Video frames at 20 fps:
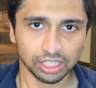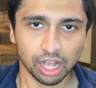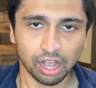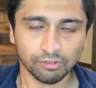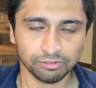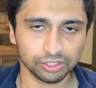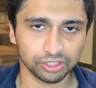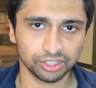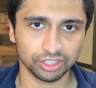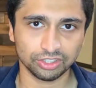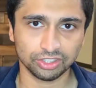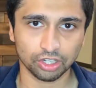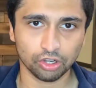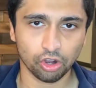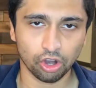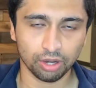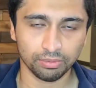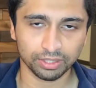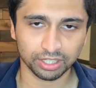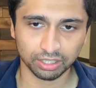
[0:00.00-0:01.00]
After this
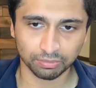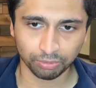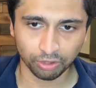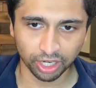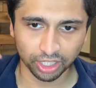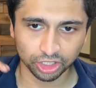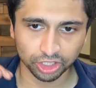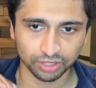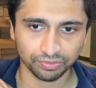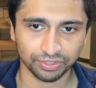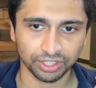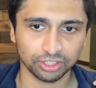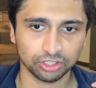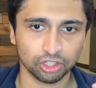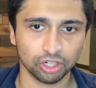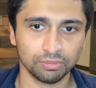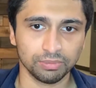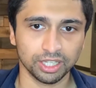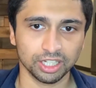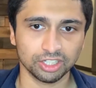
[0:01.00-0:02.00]
economic depression, there's
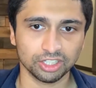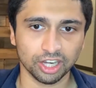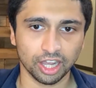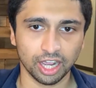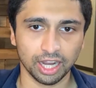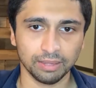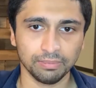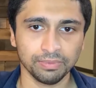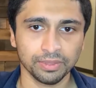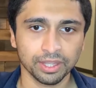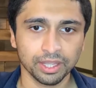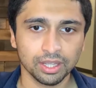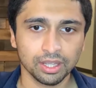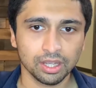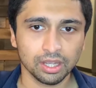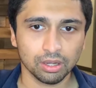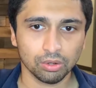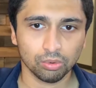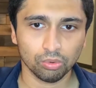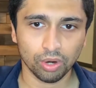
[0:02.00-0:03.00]
going to be a time
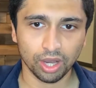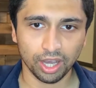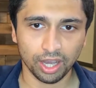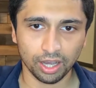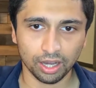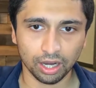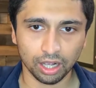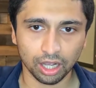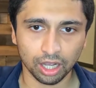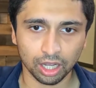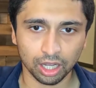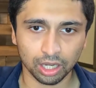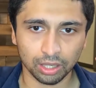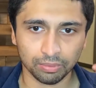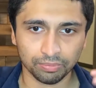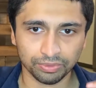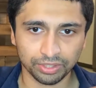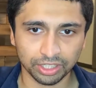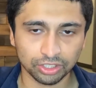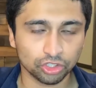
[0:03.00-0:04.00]
where
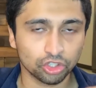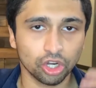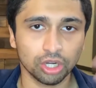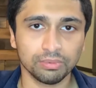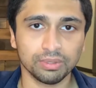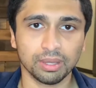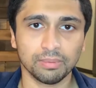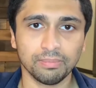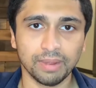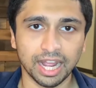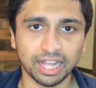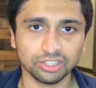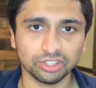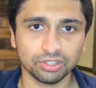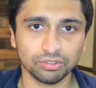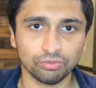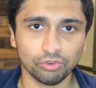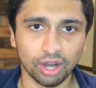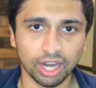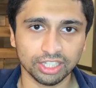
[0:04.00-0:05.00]
um, there's going to be a
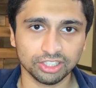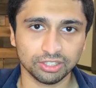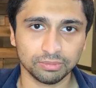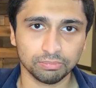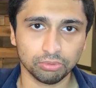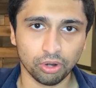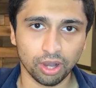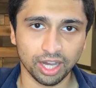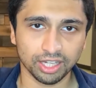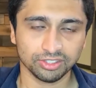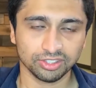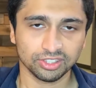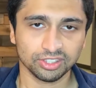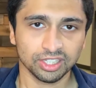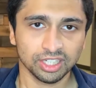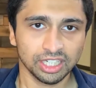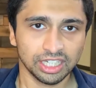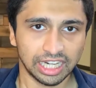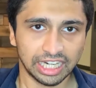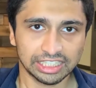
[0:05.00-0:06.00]
massive rise in prices,
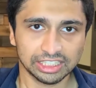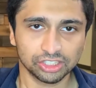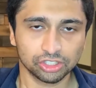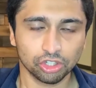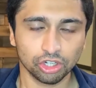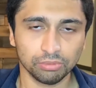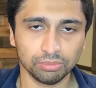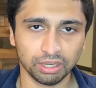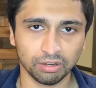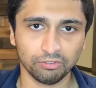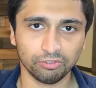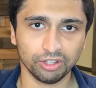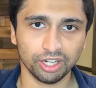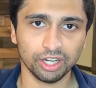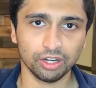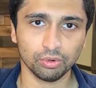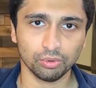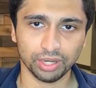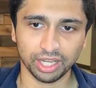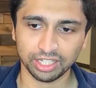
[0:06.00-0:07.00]
and it's going to be
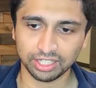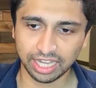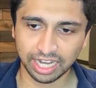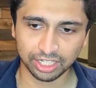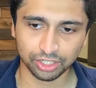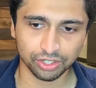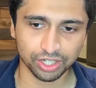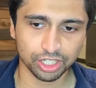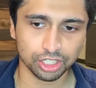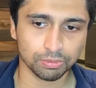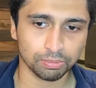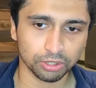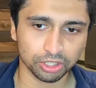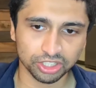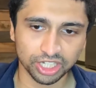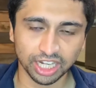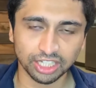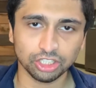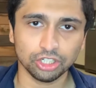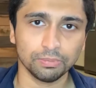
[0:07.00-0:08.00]
inflated away, and you need to
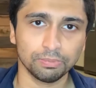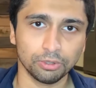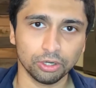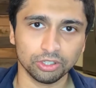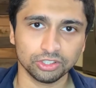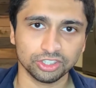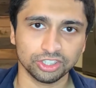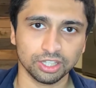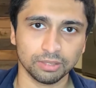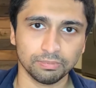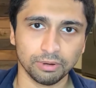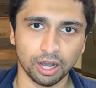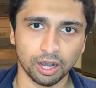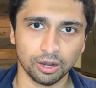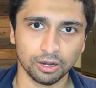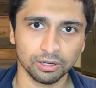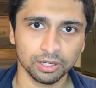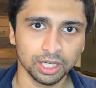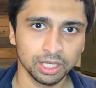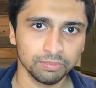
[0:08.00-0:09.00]
protect your purchasing
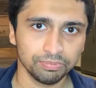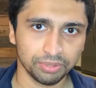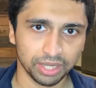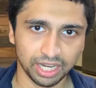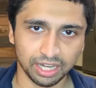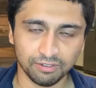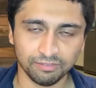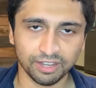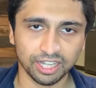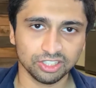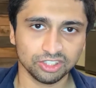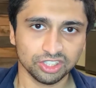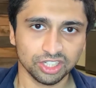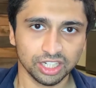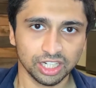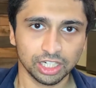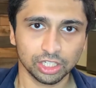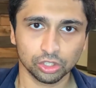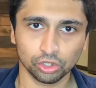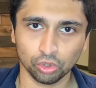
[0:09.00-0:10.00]
power by
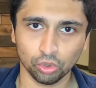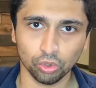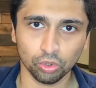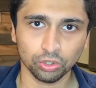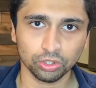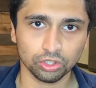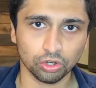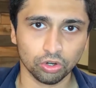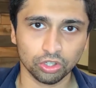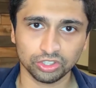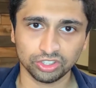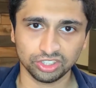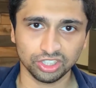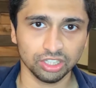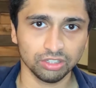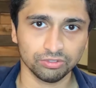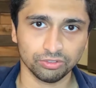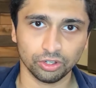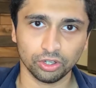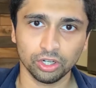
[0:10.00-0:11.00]
investing in gold or
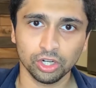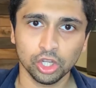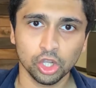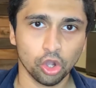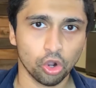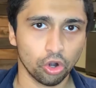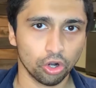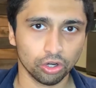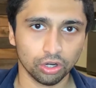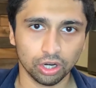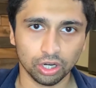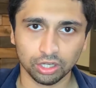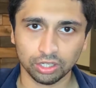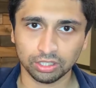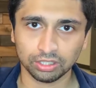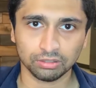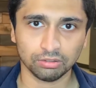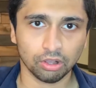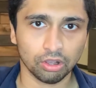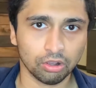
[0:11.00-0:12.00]
silver or,
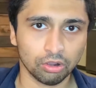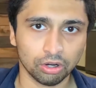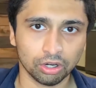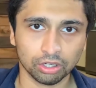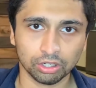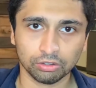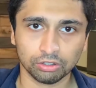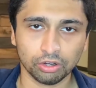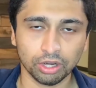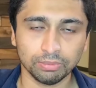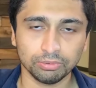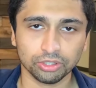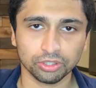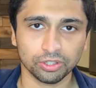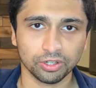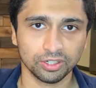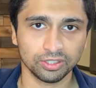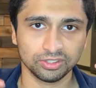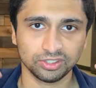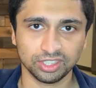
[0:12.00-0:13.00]
uh, or a
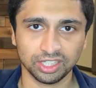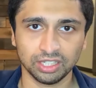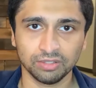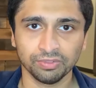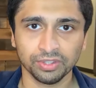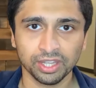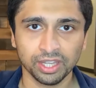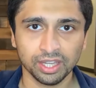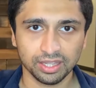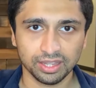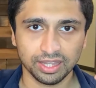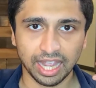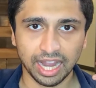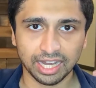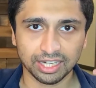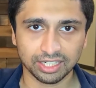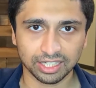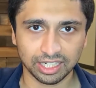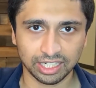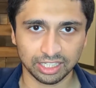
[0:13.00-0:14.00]
cryptocurrency
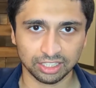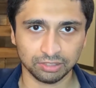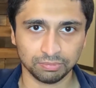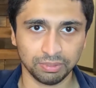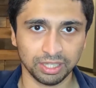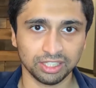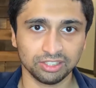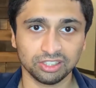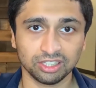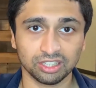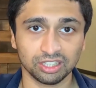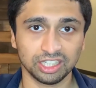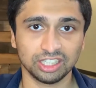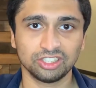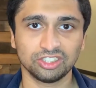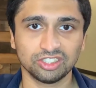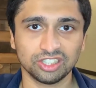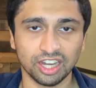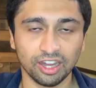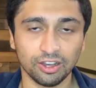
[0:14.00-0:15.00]
that is basically
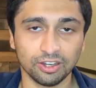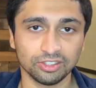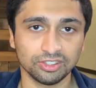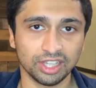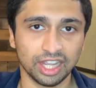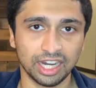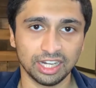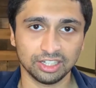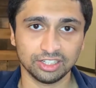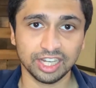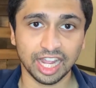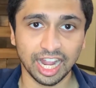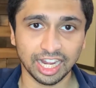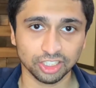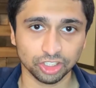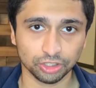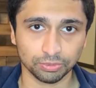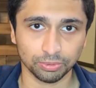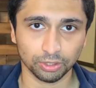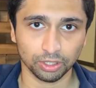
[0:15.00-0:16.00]
scarce and
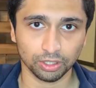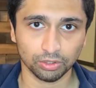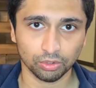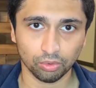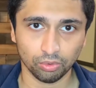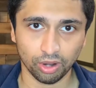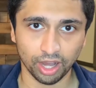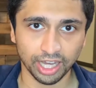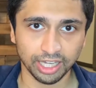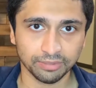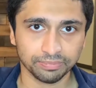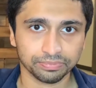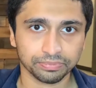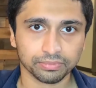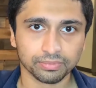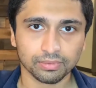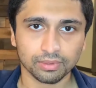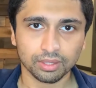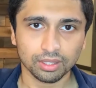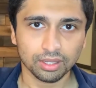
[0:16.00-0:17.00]
tangible, right?
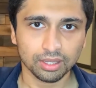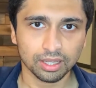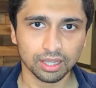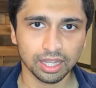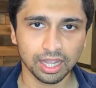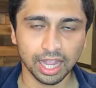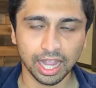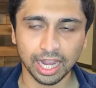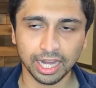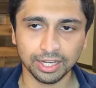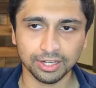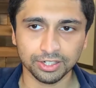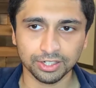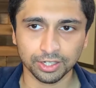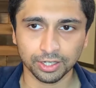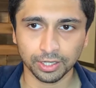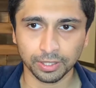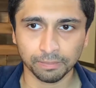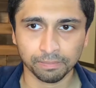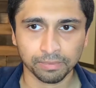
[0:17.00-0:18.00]
And,
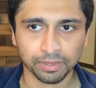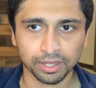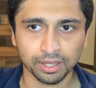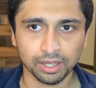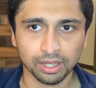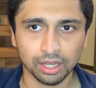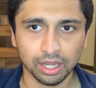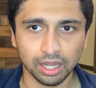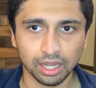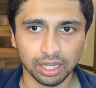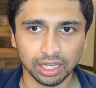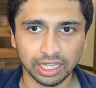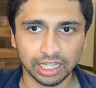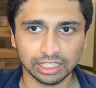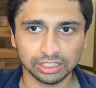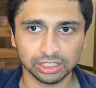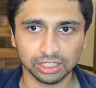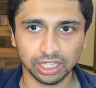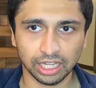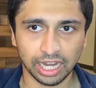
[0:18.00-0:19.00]
uh,
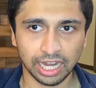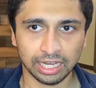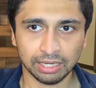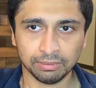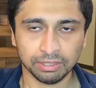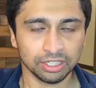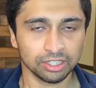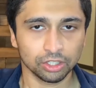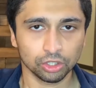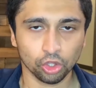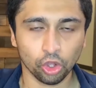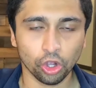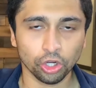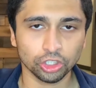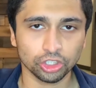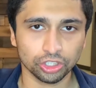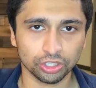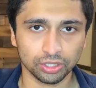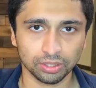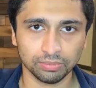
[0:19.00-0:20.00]
in, the, and in the long
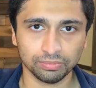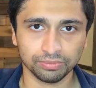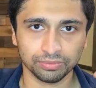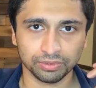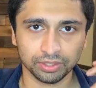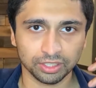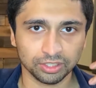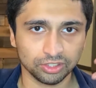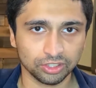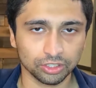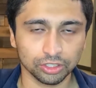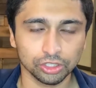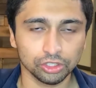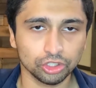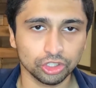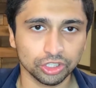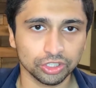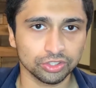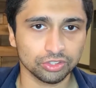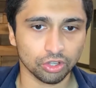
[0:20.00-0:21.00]
term, the
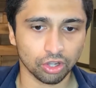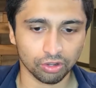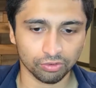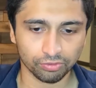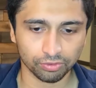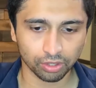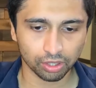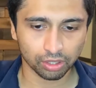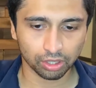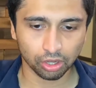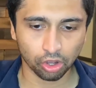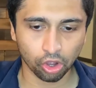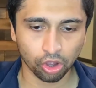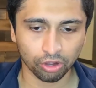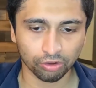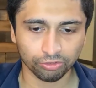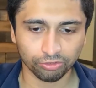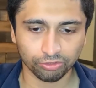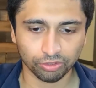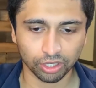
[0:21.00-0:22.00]
solutions of,
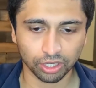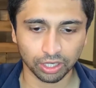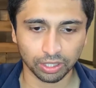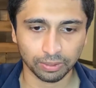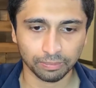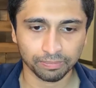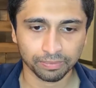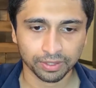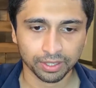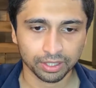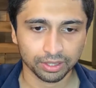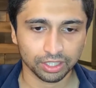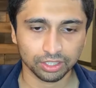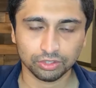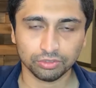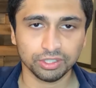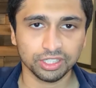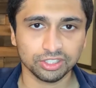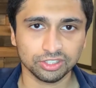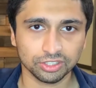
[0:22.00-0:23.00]
of uh, the
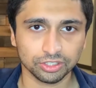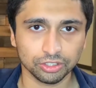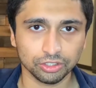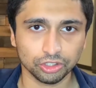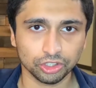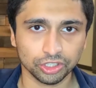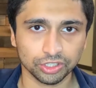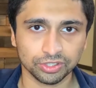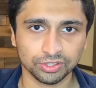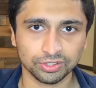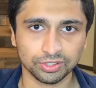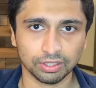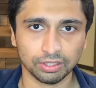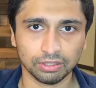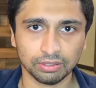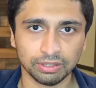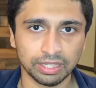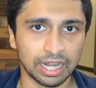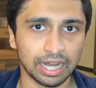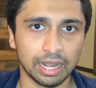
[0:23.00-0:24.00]
three solutions
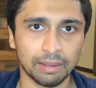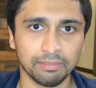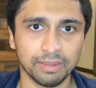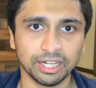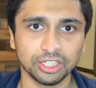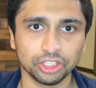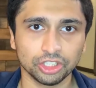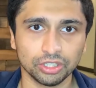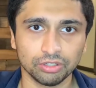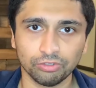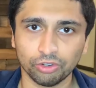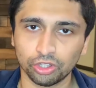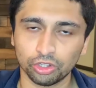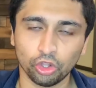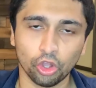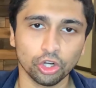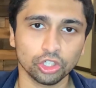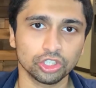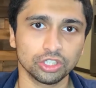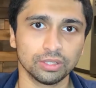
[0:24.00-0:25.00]
that I mentioned for
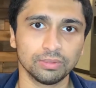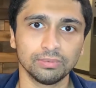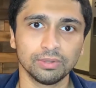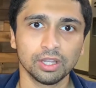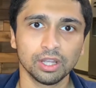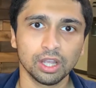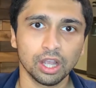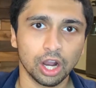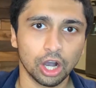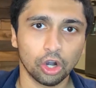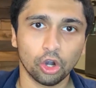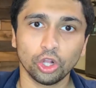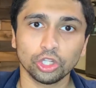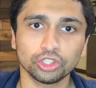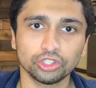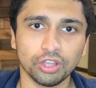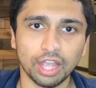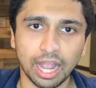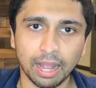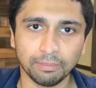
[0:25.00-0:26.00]
long term are
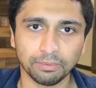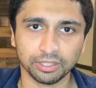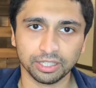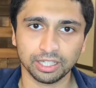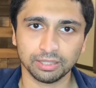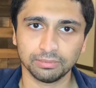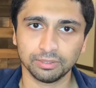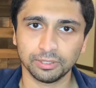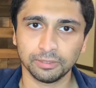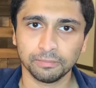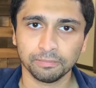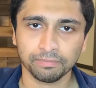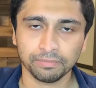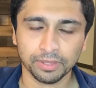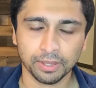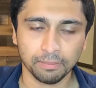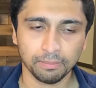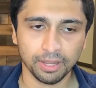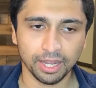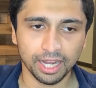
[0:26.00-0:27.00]
also applicable.
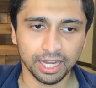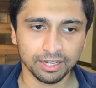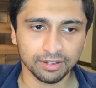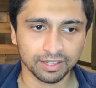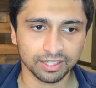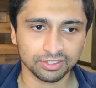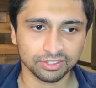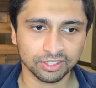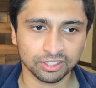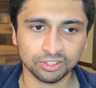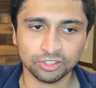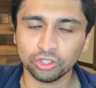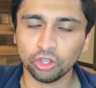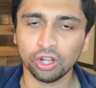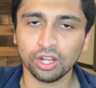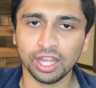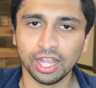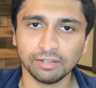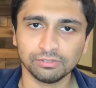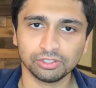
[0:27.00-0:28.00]
But anyways, this is
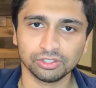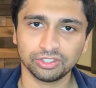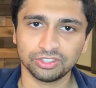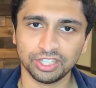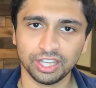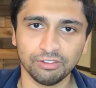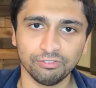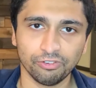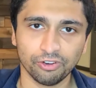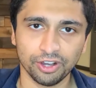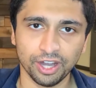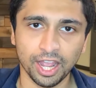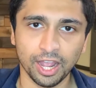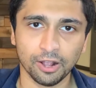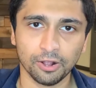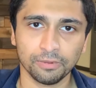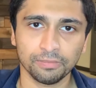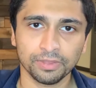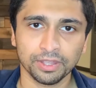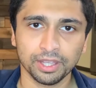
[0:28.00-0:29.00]
all I have to say for
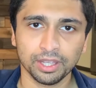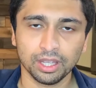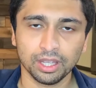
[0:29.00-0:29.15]
now.